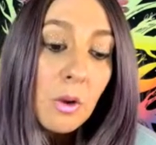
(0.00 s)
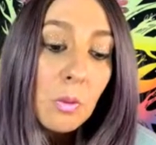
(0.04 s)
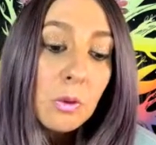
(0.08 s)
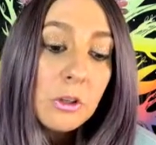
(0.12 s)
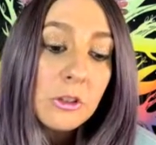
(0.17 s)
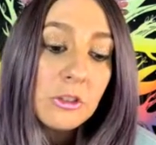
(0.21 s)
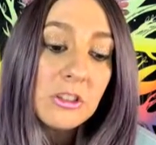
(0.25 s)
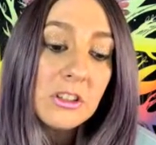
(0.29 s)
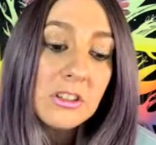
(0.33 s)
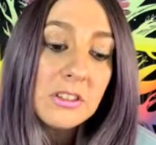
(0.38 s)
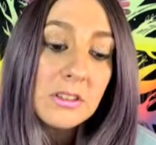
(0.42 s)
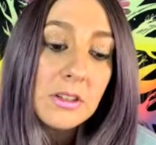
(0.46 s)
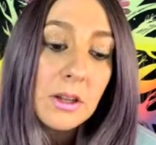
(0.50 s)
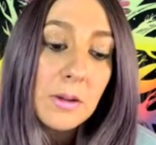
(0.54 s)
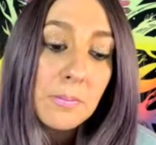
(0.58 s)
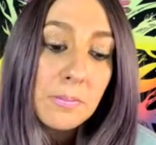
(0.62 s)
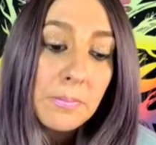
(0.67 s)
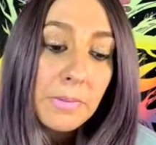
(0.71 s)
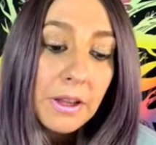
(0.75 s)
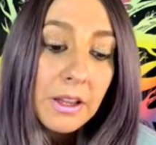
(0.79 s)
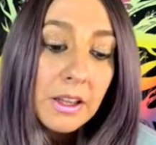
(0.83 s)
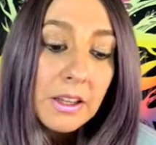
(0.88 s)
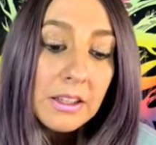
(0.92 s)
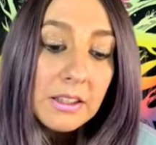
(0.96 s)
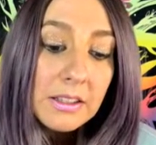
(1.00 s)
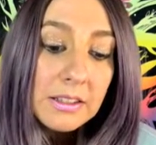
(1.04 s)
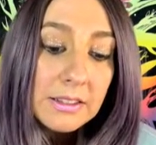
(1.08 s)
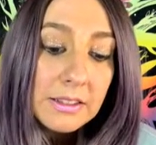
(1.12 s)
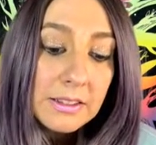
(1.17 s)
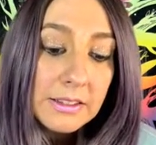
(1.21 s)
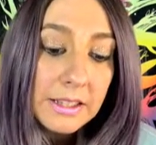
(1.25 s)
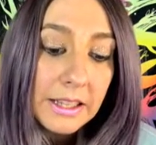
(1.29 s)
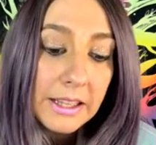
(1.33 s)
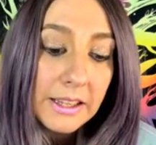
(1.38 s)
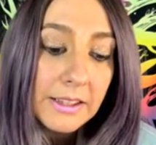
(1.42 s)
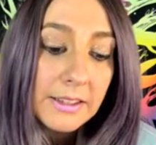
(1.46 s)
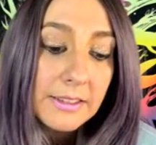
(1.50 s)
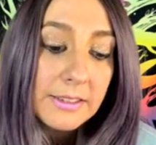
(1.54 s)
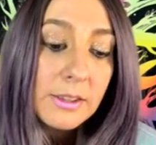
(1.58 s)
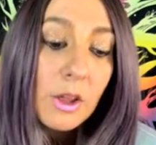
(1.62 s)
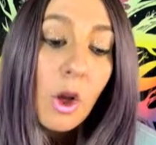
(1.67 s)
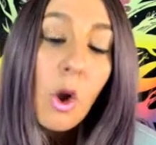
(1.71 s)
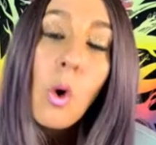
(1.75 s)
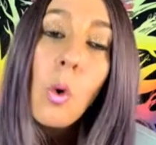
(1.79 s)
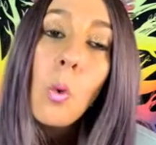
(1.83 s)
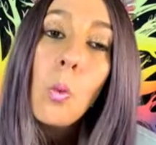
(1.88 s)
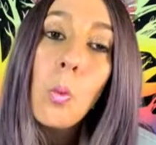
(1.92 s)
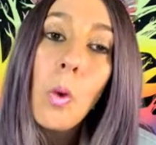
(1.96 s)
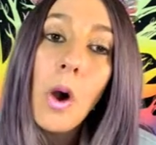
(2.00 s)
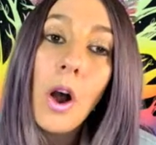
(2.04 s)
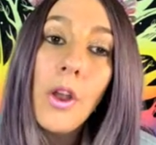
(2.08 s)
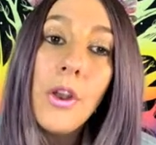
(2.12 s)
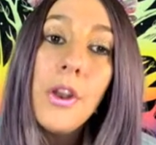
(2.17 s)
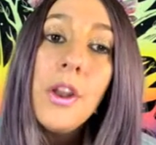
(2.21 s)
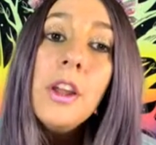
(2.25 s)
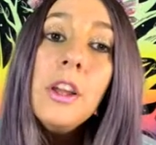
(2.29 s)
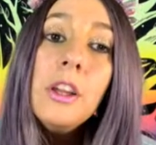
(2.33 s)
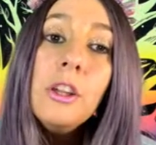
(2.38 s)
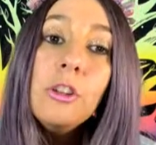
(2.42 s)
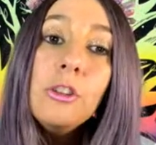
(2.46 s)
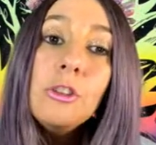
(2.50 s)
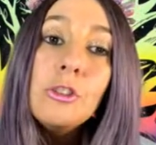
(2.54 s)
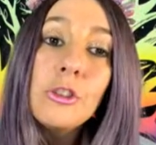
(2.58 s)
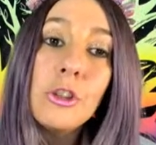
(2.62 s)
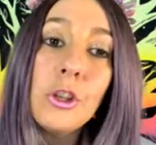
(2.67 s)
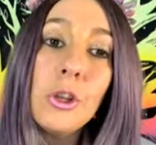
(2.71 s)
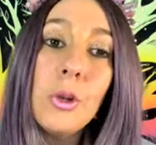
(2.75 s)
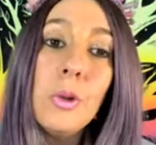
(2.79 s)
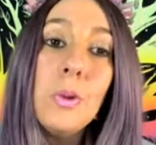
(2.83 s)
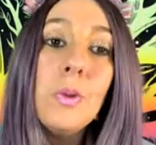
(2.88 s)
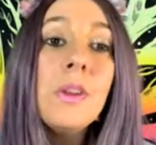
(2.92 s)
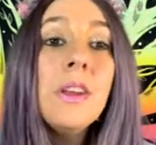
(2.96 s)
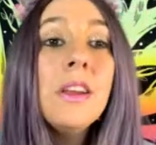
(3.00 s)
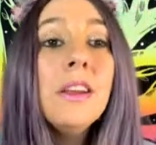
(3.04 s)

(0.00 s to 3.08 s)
which is number 612.